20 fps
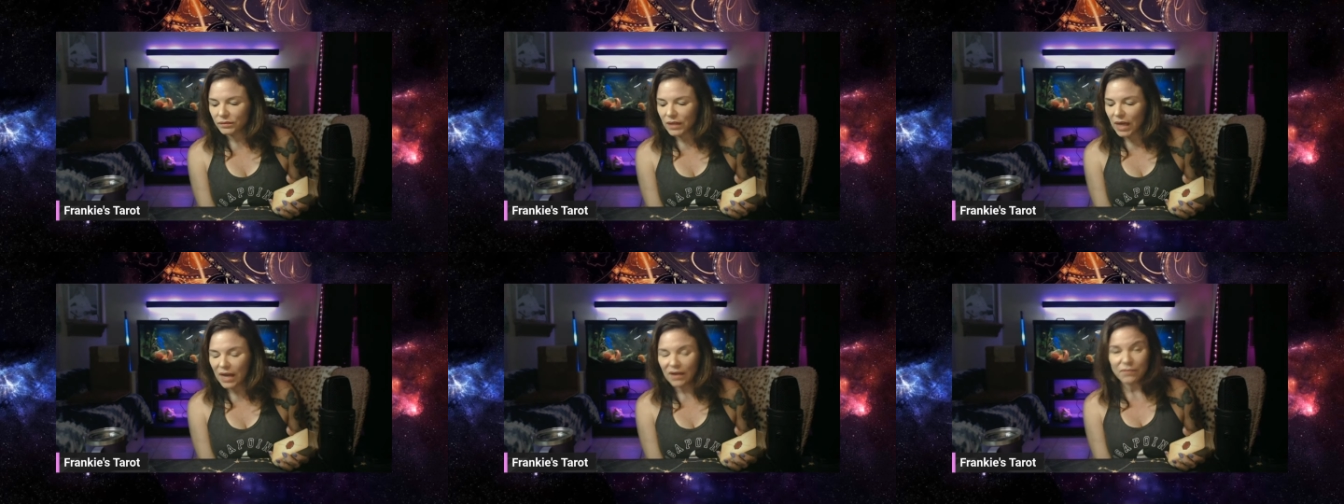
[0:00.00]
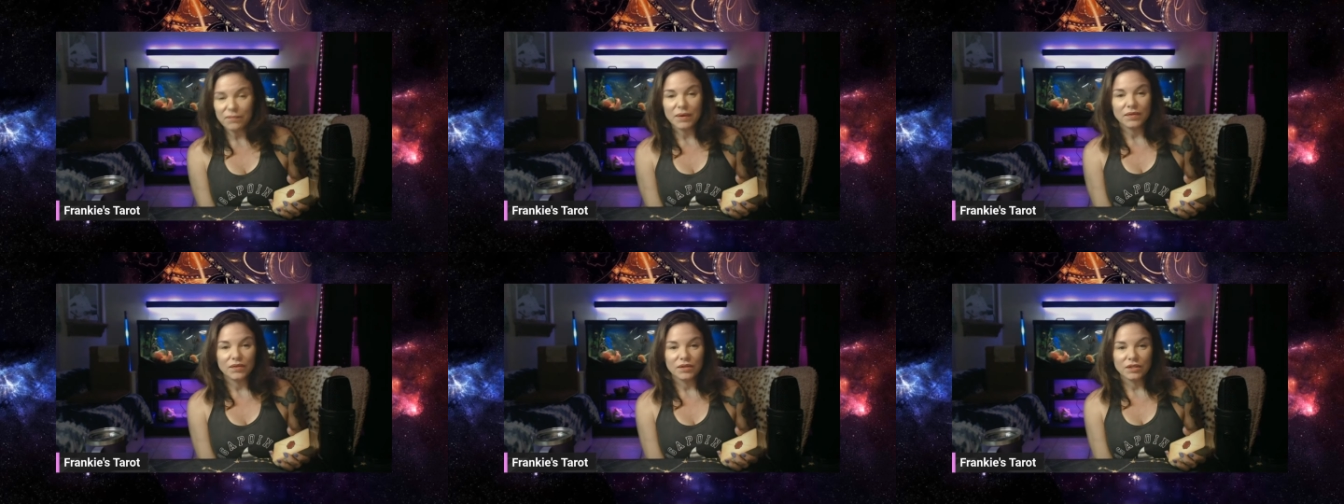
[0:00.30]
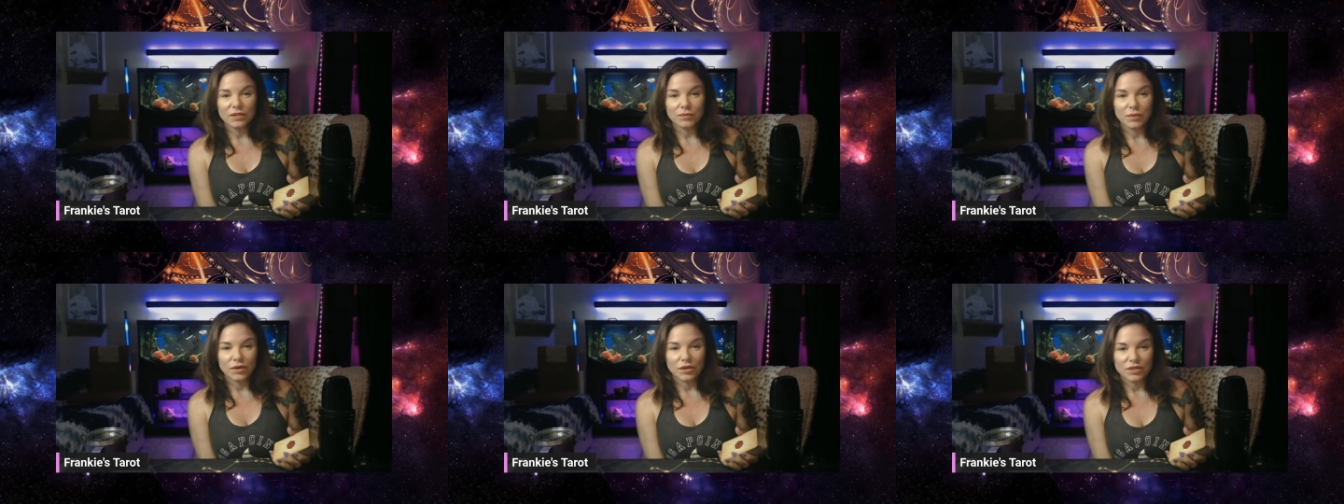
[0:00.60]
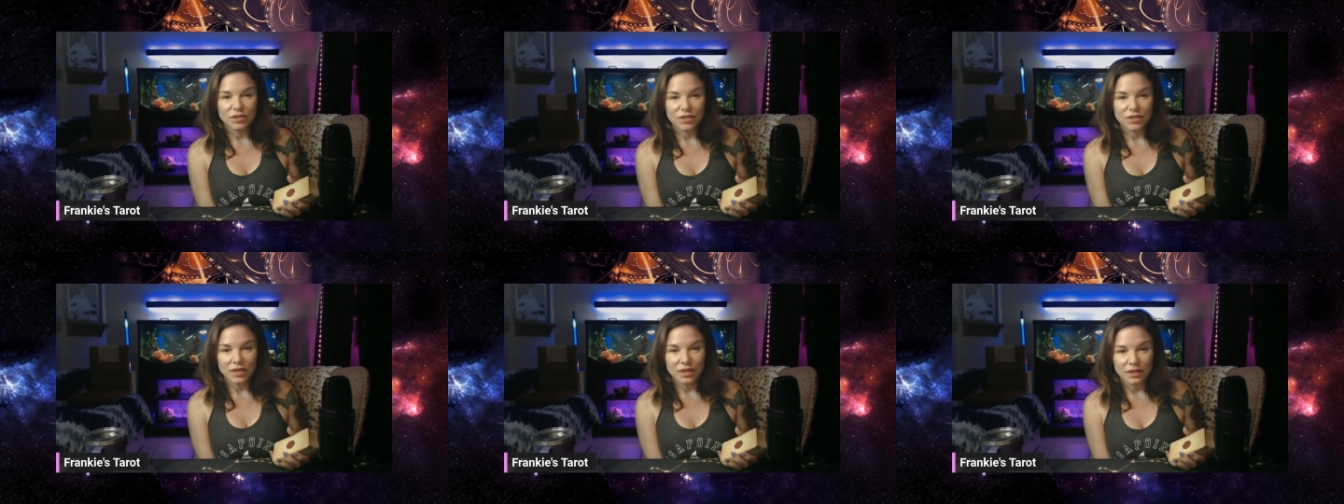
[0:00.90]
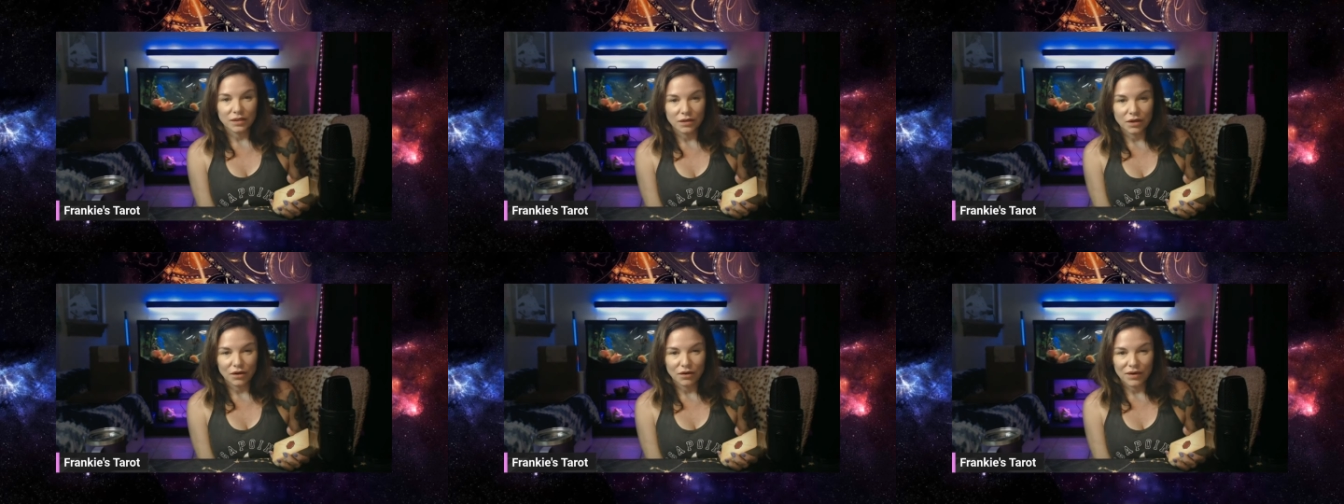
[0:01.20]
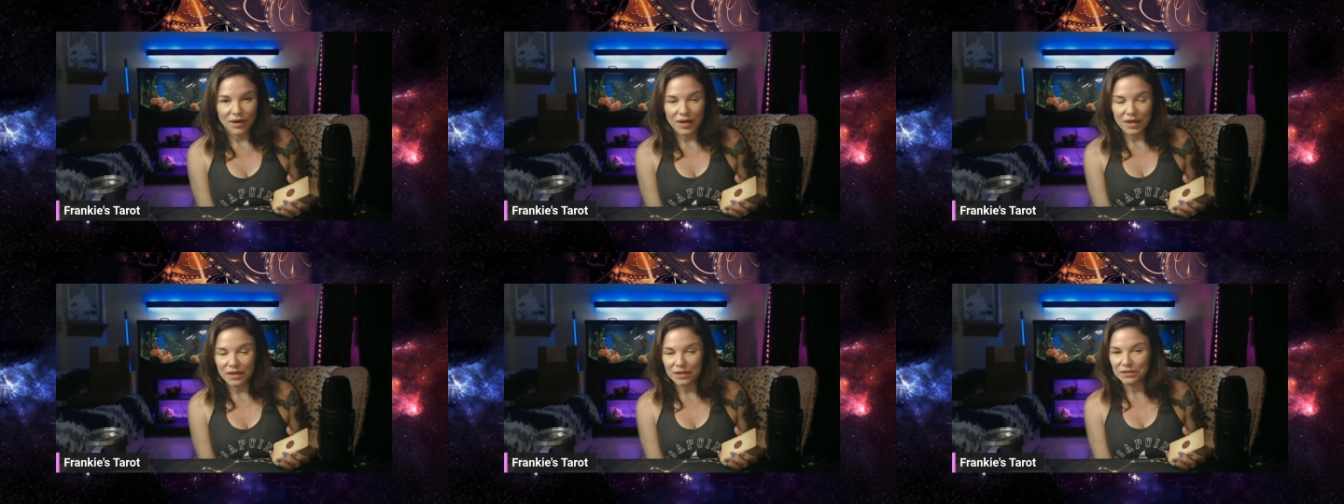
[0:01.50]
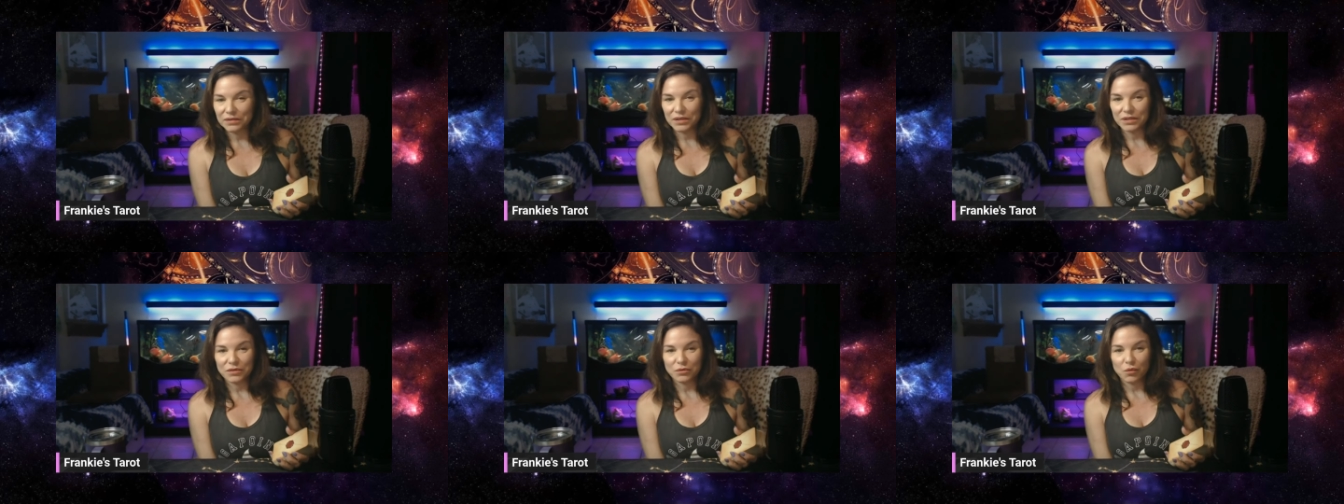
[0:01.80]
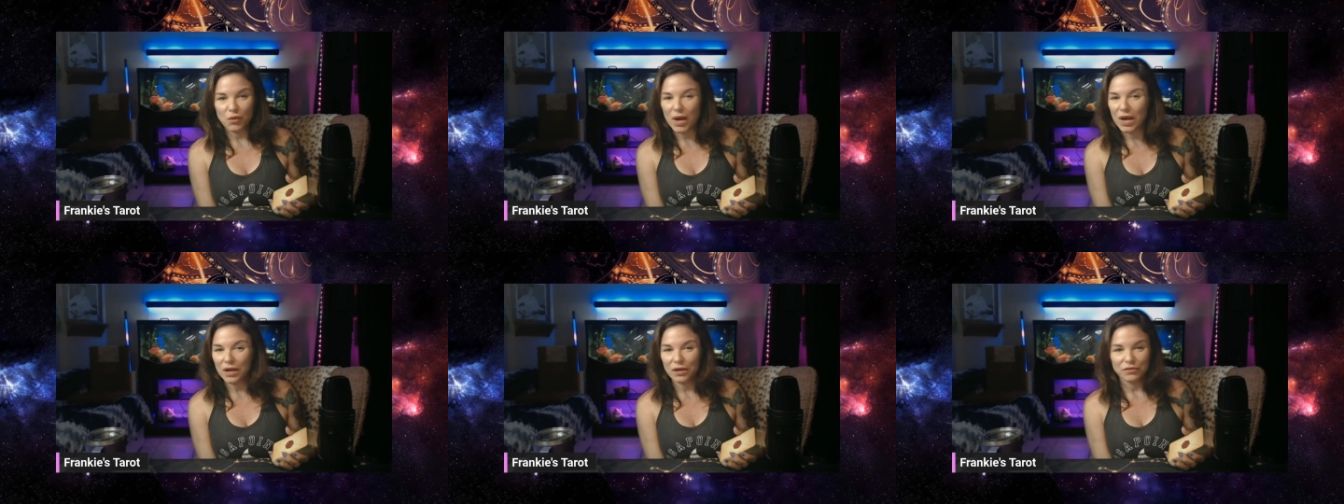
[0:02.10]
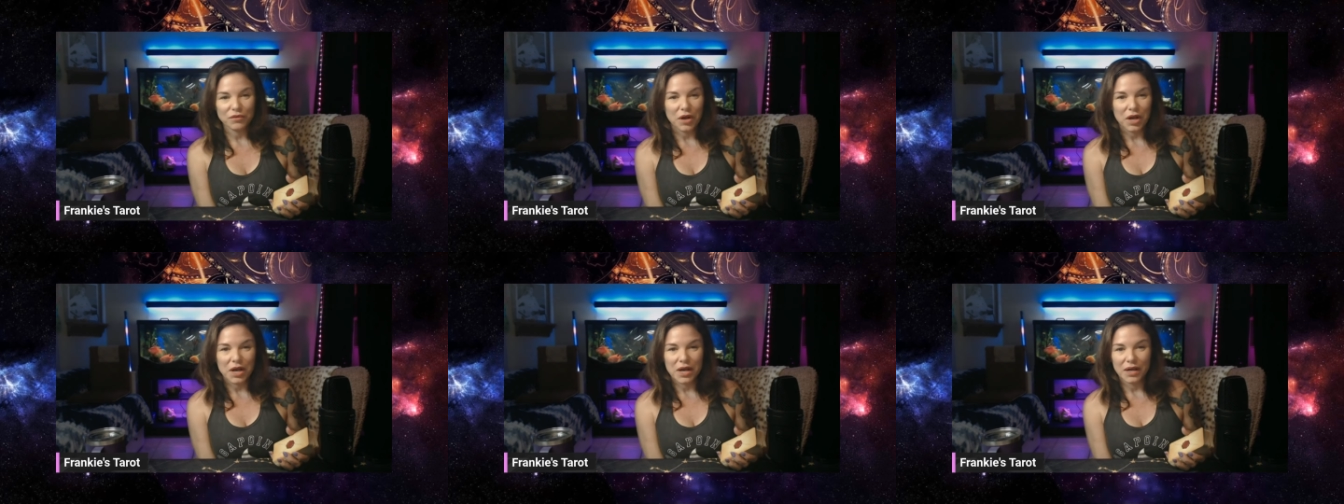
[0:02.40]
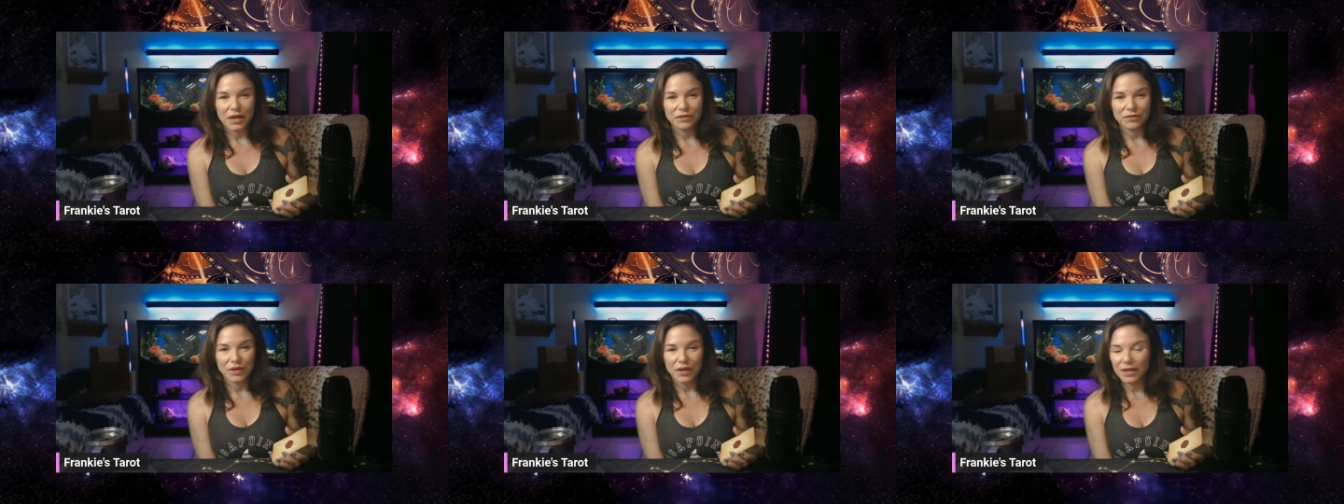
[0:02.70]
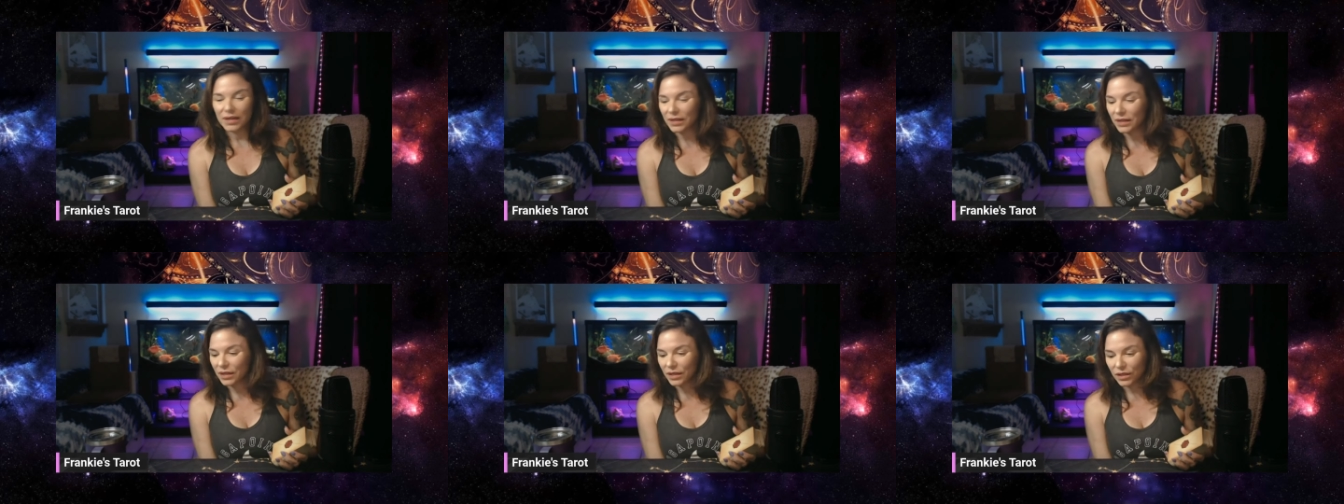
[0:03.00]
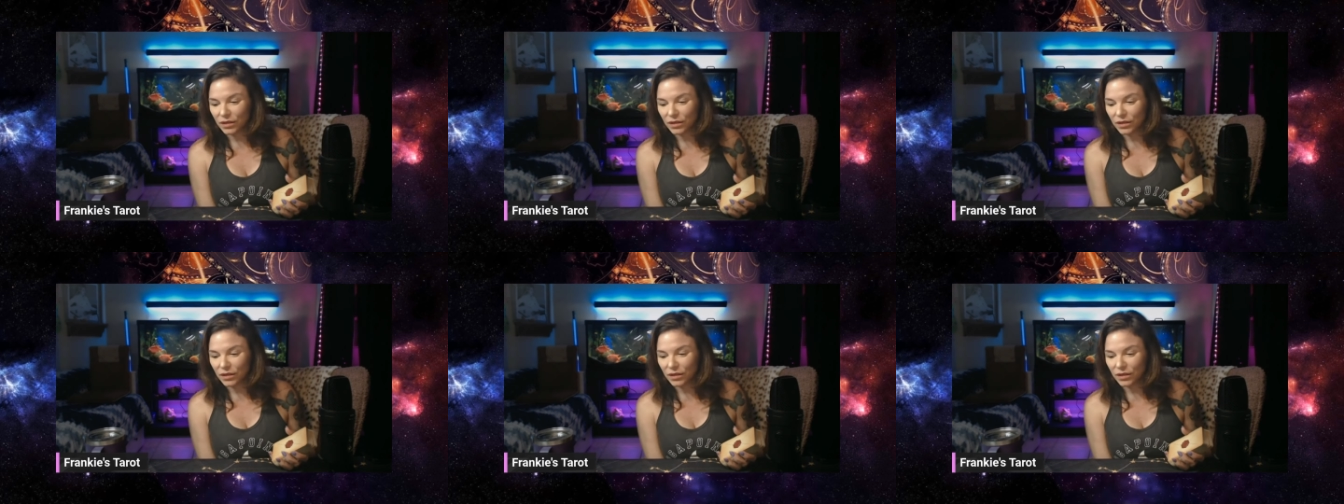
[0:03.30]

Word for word: I've been this person, all right, this wild ride, right?